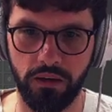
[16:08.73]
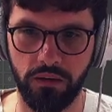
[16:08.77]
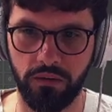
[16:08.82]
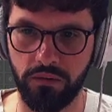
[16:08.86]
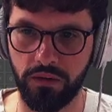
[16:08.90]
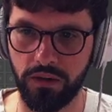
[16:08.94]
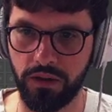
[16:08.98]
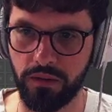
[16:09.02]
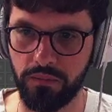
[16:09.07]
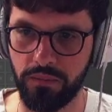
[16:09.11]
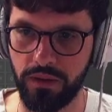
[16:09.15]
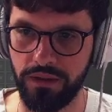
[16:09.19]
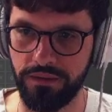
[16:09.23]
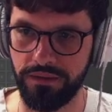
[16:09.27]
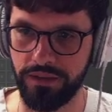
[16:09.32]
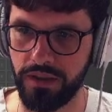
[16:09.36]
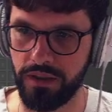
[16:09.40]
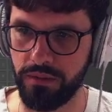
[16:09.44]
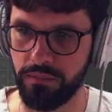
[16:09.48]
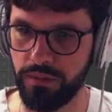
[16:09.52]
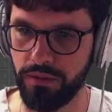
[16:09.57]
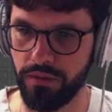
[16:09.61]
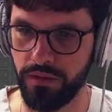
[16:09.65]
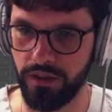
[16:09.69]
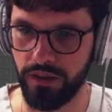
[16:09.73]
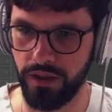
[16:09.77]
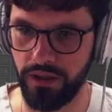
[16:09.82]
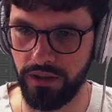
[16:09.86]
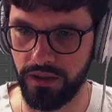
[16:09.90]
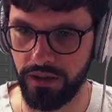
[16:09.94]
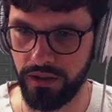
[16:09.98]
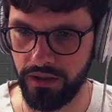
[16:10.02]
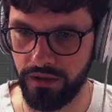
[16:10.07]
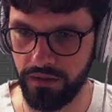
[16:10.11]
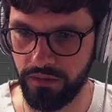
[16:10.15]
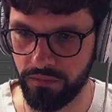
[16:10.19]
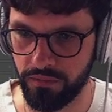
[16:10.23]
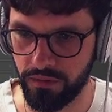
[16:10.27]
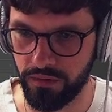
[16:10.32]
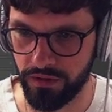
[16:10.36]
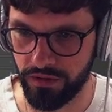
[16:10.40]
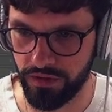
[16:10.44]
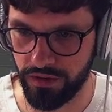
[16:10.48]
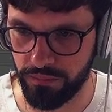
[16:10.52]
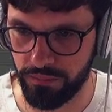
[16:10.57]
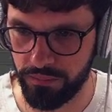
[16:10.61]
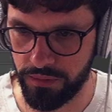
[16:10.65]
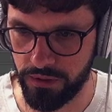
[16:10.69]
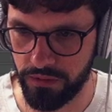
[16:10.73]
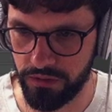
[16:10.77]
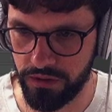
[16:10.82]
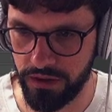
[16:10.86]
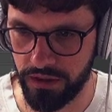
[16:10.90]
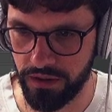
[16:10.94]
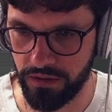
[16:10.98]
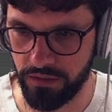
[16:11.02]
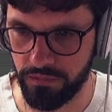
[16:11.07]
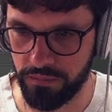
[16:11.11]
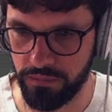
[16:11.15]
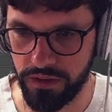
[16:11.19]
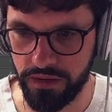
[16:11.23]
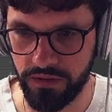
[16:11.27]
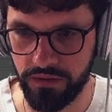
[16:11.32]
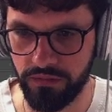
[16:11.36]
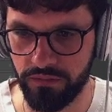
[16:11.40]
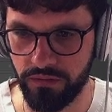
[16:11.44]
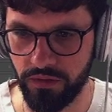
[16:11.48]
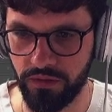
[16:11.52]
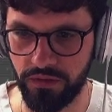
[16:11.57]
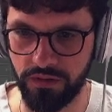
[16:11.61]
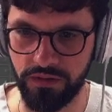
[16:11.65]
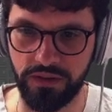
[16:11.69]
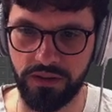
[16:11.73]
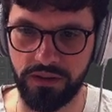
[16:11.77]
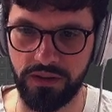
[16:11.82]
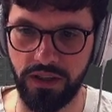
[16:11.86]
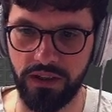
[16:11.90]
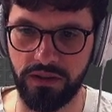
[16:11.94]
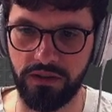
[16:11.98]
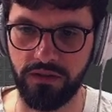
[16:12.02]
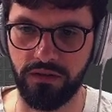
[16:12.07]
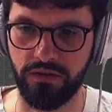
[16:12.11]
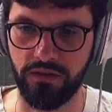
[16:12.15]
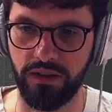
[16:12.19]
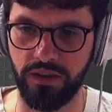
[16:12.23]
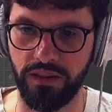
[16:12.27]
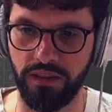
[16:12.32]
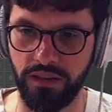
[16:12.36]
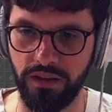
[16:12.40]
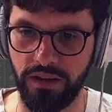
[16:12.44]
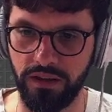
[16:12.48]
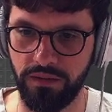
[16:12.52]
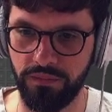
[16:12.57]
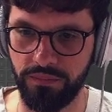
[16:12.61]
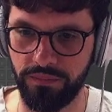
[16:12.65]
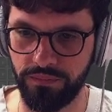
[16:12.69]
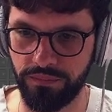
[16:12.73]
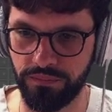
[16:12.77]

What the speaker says: We can basically put any, what is it, Beauty and the Beast wooden statue in there.